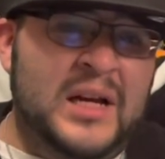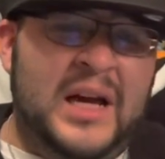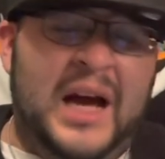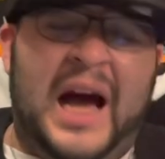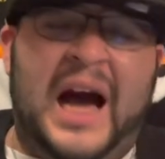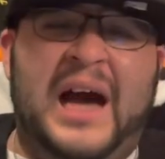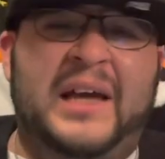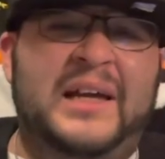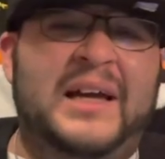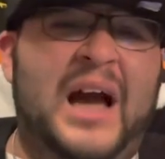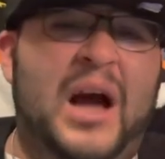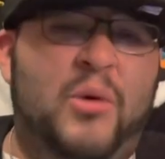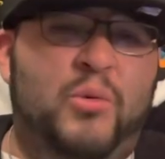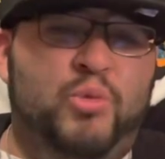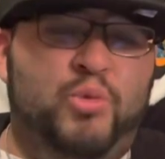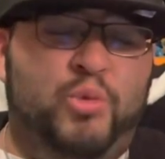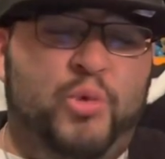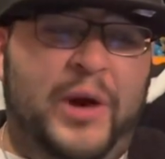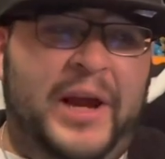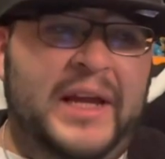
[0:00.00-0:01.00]
how he got
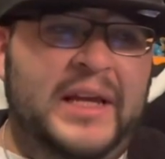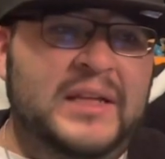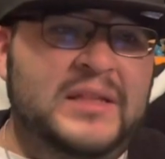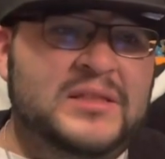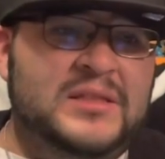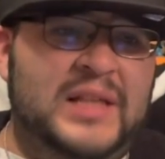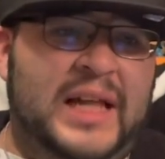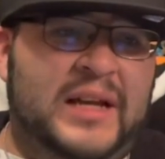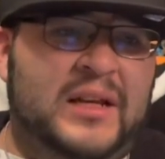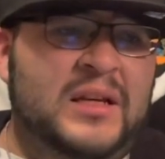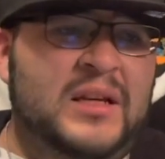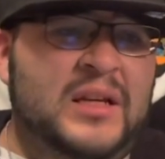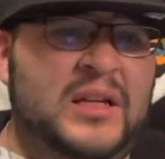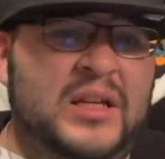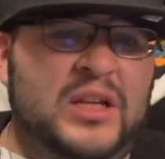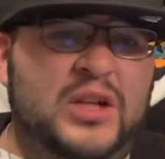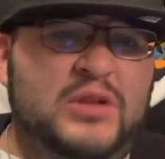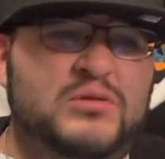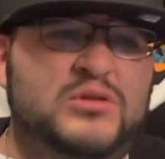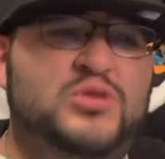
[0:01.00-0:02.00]
raised, like
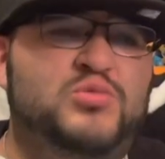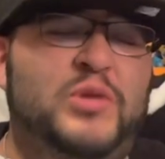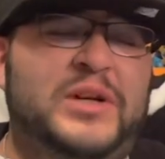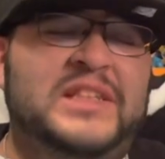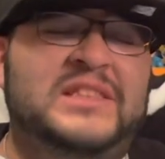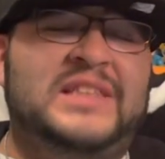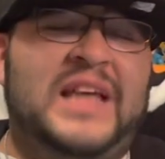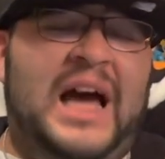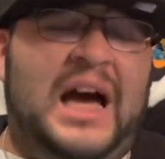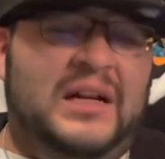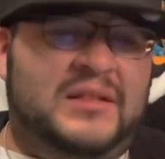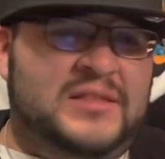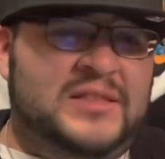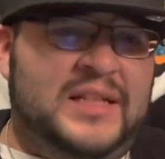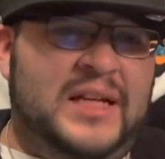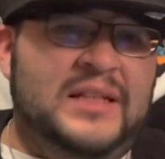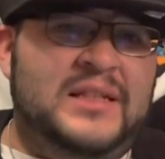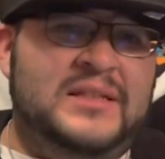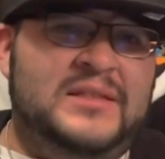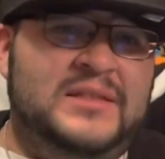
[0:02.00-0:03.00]
he was raised
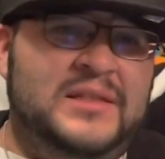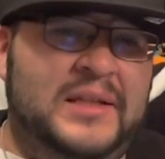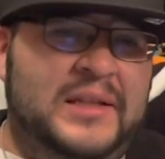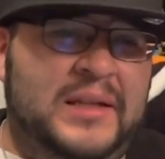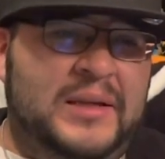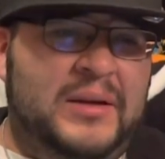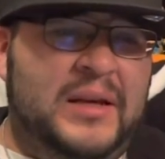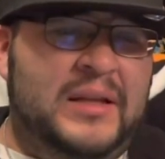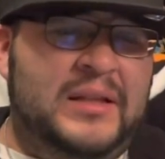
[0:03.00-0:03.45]
outside the city.